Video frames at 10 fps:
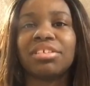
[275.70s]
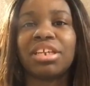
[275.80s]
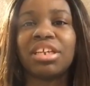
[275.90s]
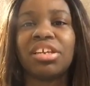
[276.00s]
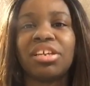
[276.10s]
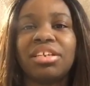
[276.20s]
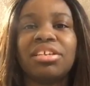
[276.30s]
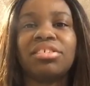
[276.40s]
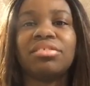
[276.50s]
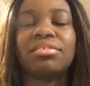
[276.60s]
like,
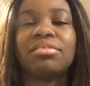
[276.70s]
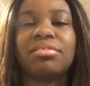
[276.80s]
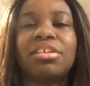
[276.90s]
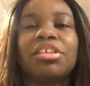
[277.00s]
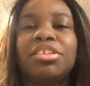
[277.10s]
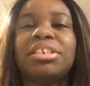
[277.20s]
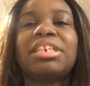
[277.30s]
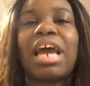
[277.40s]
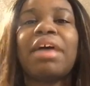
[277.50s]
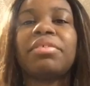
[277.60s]
you
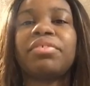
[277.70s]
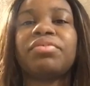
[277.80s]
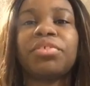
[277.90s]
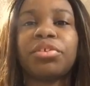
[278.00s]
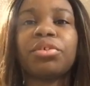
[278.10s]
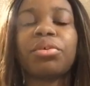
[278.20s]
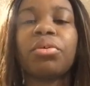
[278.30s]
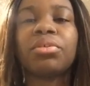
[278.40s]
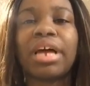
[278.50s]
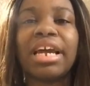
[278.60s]
didn't have it for your
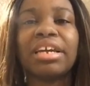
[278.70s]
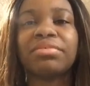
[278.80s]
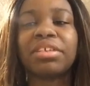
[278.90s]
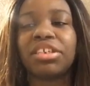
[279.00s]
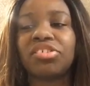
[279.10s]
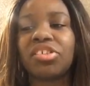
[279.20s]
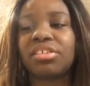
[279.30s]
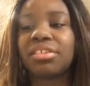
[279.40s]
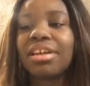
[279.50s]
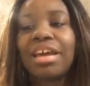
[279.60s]
whole life. Like, it
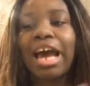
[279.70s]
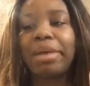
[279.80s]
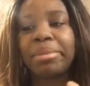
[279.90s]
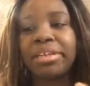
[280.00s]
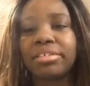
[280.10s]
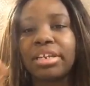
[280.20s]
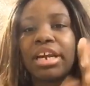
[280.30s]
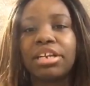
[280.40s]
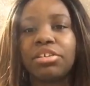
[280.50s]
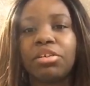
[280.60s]
just happened
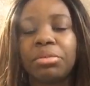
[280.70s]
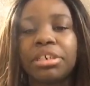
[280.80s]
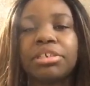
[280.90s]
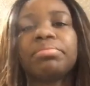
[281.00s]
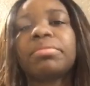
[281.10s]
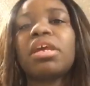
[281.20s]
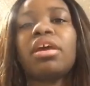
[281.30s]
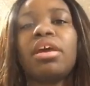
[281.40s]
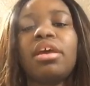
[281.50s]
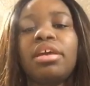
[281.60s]
out of nowhere.
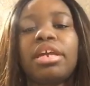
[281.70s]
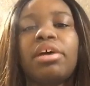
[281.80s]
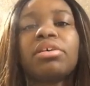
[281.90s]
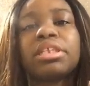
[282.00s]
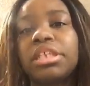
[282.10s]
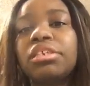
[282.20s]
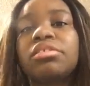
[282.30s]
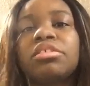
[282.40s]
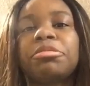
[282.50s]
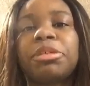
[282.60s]
Now,
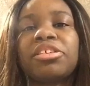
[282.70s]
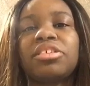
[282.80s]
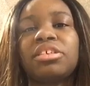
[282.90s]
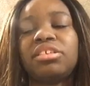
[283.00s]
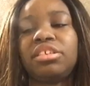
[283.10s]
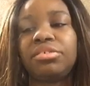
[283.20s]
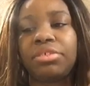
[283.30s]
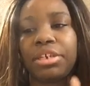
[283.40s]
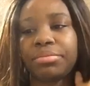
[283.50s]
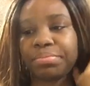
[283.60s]
clinical depression is
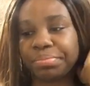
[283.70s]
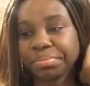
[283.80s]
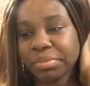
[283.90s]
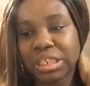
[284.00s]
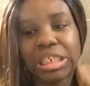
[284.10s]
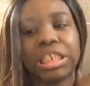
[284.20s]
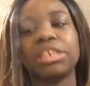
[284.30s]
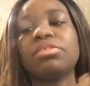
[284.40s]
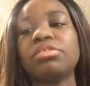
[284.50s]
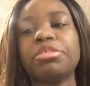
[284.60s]
different.
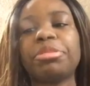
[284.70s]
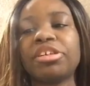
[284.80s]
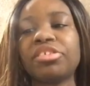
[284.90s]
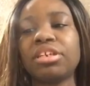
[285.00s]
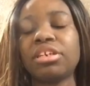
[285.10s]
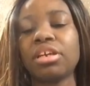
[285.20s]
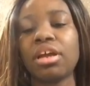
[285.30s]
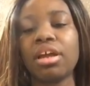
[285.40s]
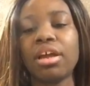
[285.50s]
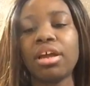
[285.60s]
Clinical depression,